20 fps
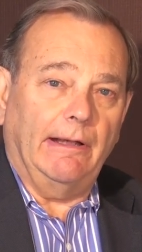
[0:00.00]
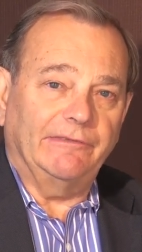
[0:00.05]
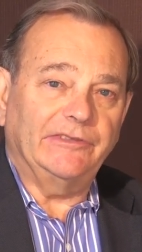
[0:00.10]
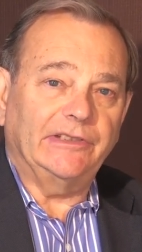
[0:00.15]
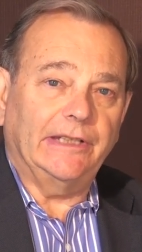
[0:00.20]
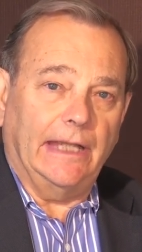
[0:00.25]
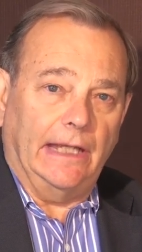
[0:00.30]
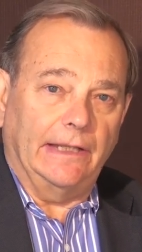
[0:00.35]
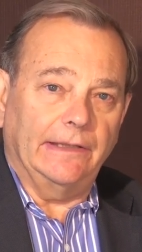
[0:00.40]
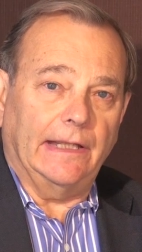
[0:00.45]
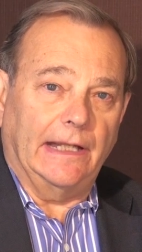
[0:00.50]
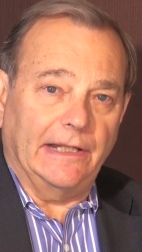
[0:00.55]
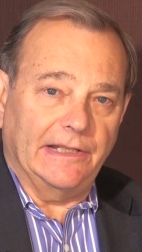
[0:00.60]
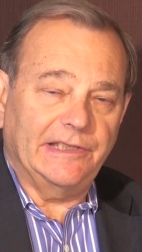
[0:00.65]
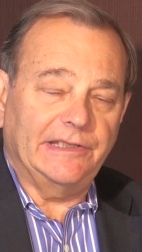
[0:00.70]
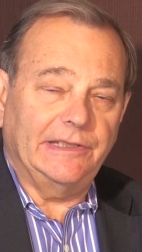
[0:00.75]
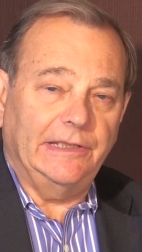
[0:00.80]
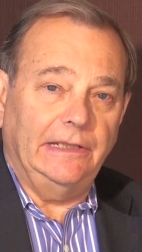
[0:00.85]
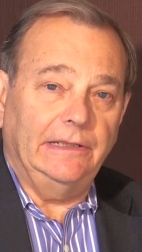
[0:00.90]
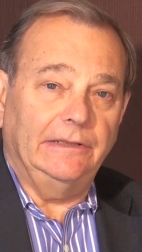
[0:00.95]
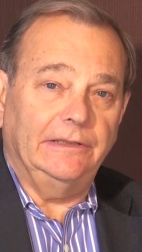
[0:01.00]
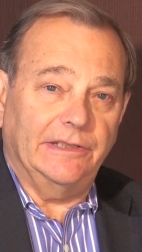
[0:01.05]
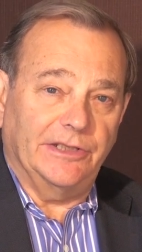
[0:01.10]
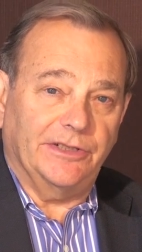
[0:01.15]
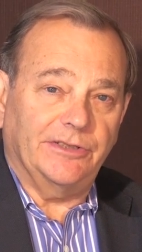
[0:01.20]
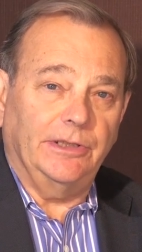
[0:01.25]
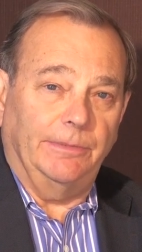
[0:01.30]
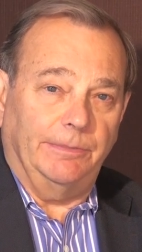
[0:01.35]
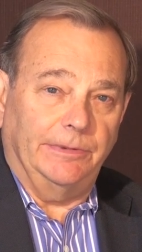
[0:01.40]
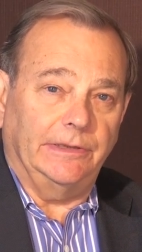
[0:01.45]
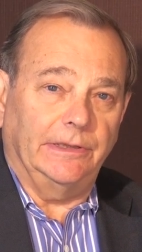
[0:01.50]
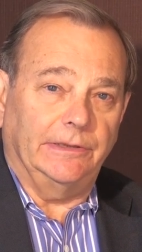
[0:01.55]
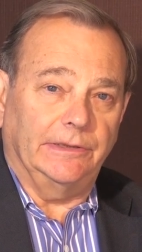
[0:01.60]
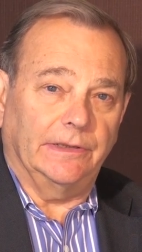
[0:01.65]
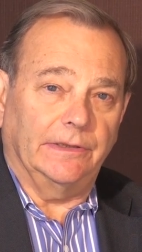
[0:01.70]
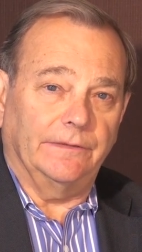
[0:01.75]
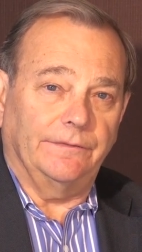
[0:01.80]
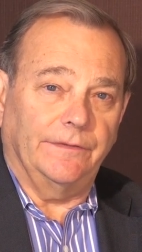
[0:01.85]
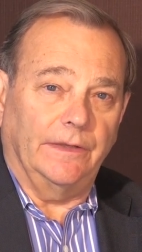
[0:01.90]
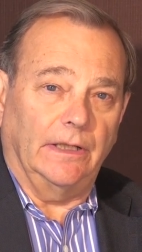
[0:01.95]
have to get that seed distributed
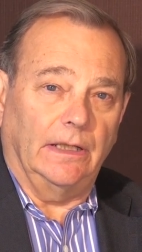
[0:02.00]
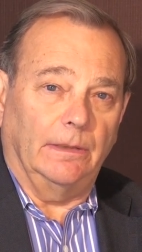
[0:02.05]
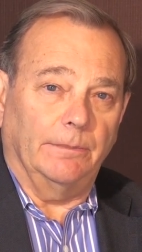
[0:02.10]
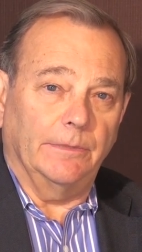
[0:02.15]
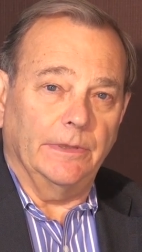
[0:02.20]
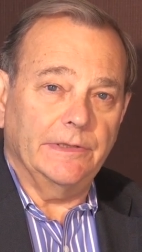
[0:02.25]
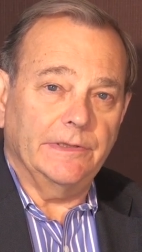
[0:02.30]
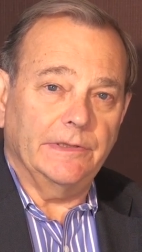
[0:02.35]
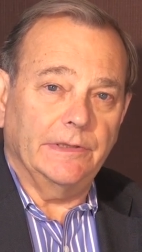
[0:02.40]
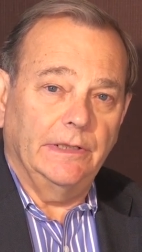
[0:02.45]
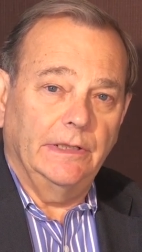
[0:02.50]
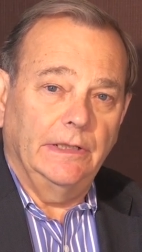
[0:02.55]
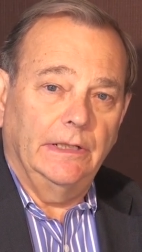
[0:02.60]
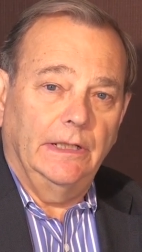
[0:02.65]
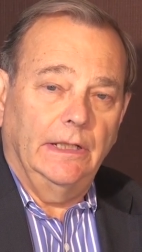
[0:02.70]
to the farmers.